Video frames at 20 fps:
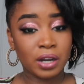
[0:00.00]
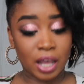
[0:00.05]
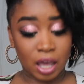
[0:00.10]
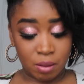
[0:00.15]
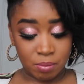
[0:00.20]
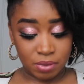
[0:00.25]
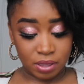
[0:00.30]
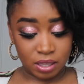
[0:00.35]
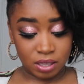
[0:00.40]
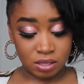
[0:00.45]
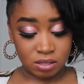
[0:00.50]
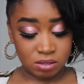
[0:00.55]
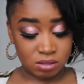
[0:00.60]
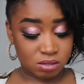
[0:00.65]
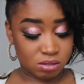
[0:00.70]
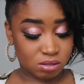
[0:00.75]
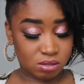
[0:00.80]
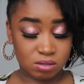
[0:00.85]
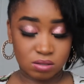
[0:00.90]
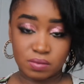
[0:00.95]
now
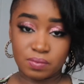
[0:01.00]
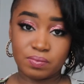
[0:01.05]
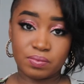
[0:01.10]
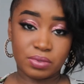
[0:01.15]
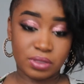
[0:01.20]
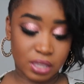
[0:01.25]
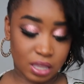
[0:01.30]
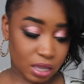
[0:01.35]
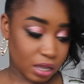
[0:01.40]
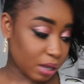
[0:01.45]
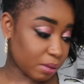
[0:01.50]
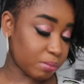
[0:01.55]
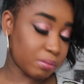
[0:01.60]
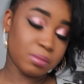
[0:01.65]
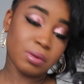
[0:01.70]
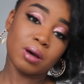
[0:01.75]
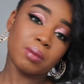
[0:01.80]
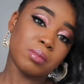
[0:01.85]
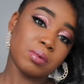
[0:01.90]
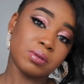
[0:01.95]
because
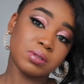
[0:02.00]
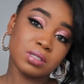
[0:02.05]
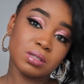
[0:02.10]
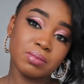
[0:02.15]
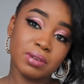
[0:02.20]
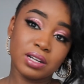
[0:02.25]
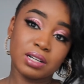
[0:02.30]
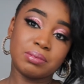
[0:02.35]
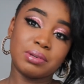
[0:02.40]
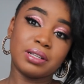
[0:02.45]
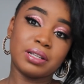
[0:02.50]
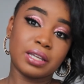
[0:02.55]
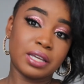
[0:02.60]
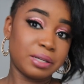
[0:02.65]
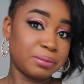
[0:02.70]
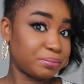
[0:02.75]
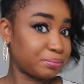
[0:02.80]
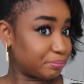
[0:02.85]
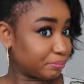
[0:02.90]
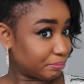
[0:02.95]
I'm almost about to be
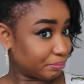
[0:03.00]
late.